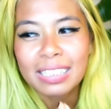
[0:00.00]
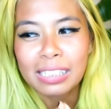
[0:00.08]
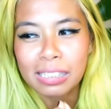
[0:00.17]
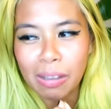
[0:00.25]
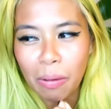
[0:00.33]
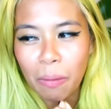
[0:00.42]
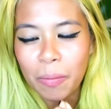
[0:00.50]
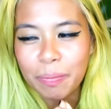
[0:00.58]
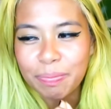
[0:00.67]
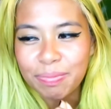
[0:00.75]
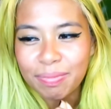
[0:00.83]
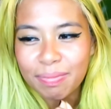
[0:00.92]
So
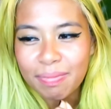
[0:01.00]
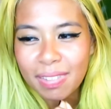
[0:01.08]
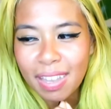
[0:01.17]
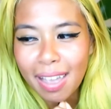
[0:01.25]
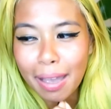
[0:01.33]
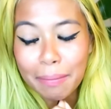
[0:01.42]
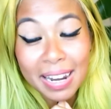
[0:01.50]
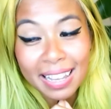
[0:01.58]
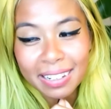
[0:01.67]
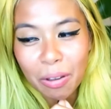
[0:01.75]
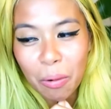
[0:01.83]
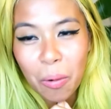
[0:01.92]
I mean,
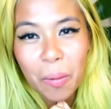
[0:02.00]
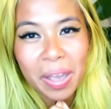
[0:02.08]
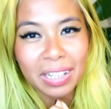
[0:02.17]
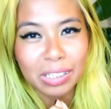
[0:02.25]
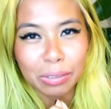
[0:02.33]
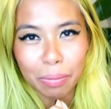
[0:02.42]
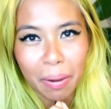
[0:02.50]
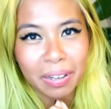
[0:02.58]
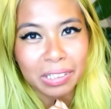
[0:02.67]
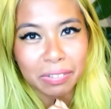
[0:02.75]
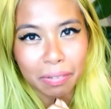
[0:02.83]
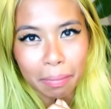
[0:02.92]
it always
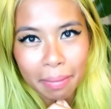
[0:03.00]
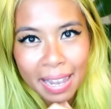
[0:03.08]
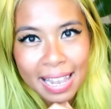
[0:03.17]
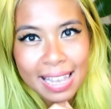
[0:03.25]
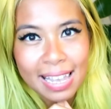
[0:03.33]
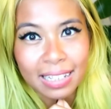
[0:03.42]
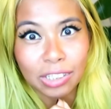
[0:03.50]
works for me.